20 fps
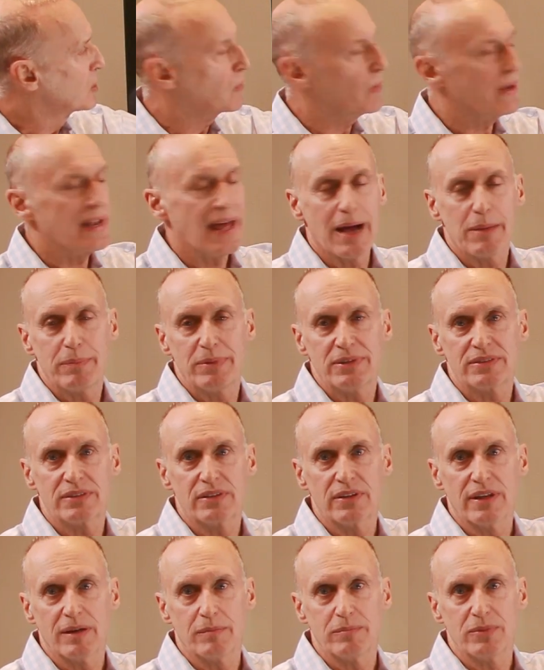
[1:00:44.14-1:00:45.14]
look what happens
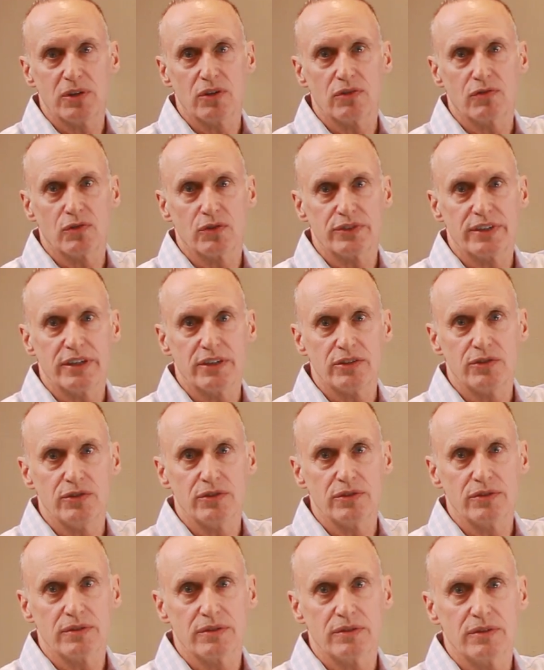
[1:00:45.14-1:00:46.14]
to that beautiful
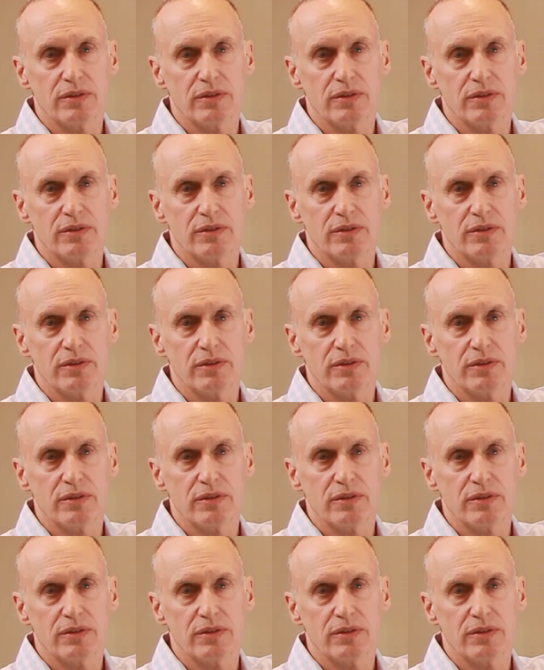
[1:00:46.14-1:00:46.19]
tissue.